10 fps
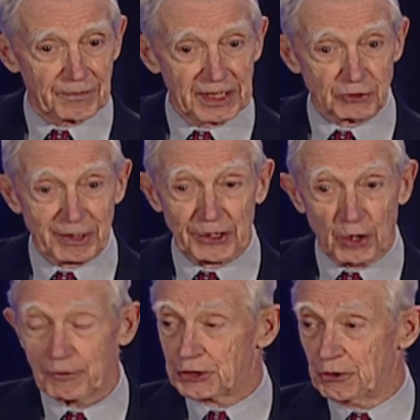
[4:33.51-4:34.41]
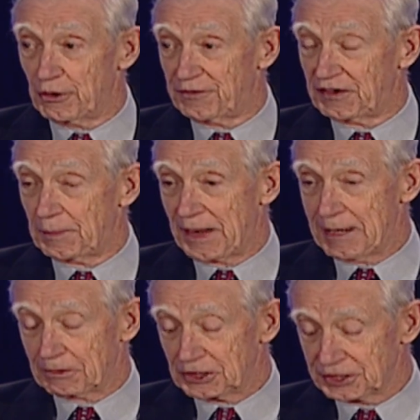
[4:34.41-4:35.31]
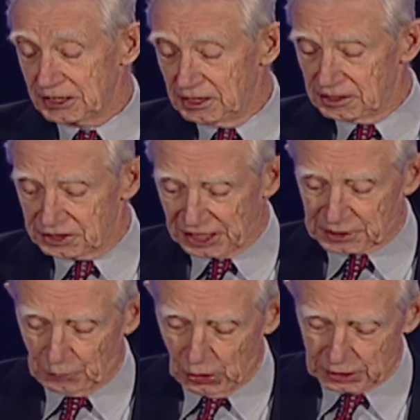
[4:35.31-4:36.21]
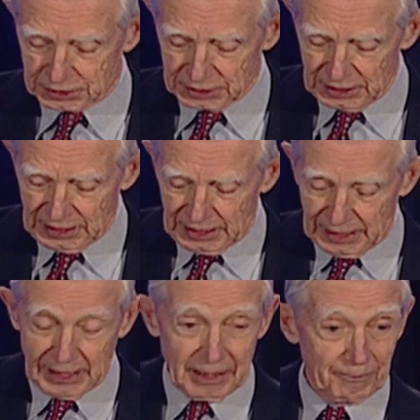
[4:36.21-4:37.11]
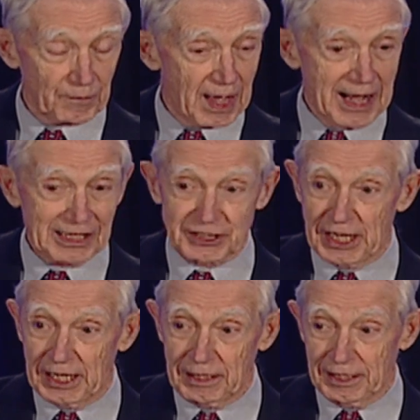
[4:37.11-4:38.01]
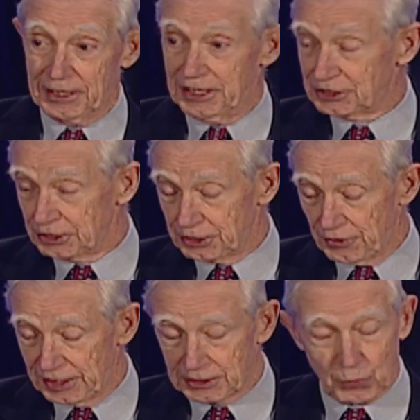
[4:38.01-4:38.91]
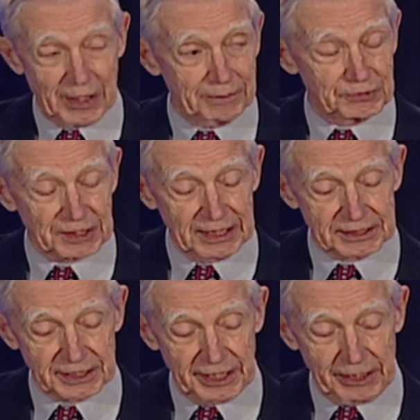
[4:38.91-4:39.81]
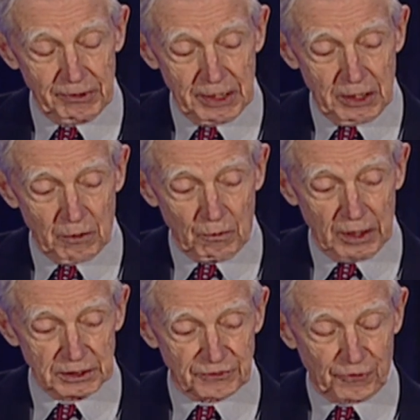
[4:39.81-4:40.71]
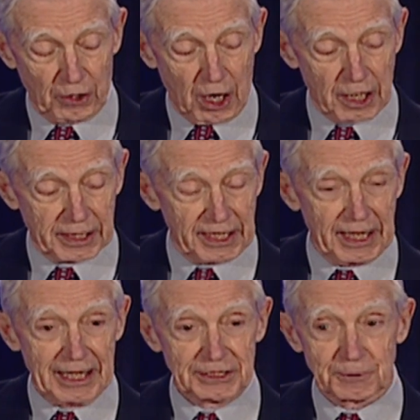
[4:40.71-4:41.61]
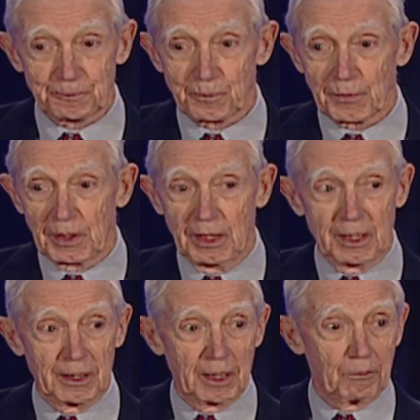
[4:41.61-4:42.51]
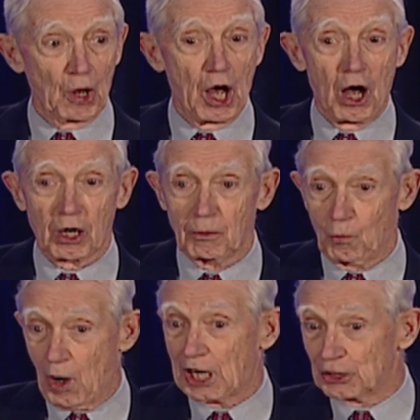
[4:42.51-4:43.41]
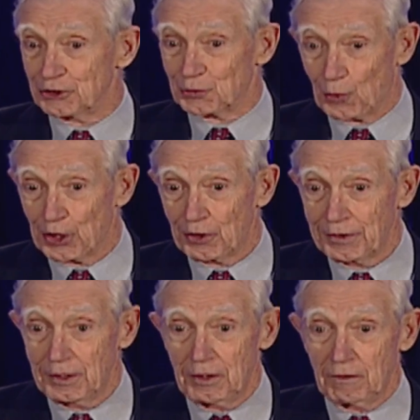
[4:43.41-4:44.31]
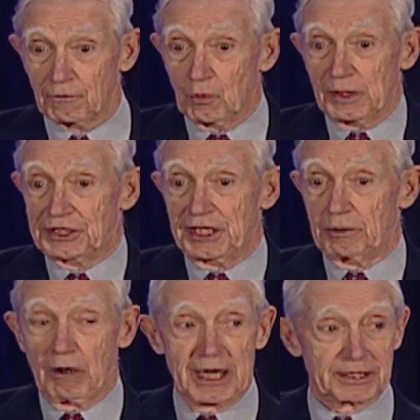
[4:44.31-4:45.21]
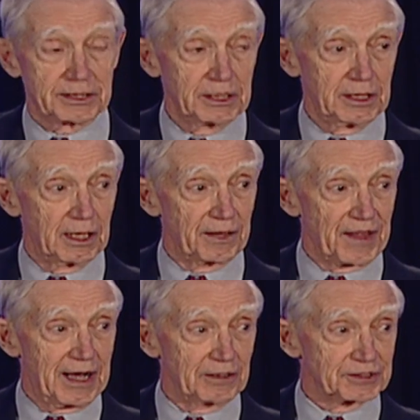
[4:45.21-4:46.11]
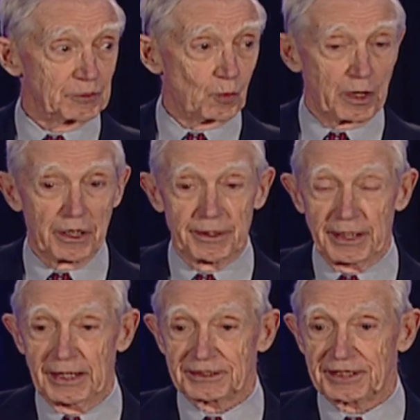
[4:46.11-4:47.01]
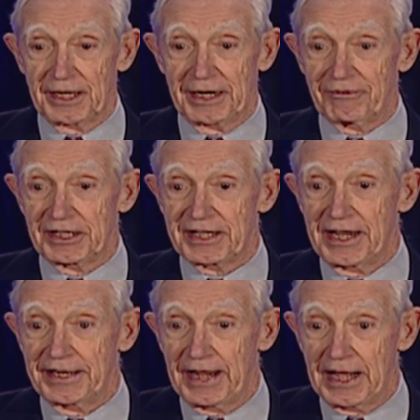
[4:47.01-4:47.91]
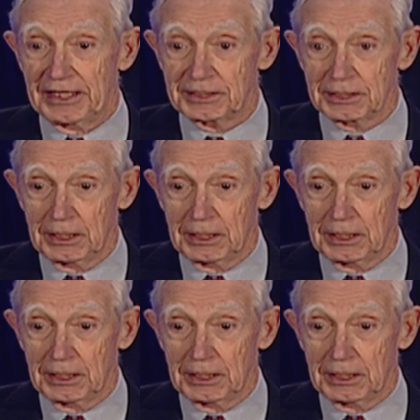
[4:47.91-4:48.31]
He's written over 250 papers, 6 books, in addition to these websites that he runs for ARC, he has a blog, Wachter's World, for which he writes a 1,000-word essay every 10 days,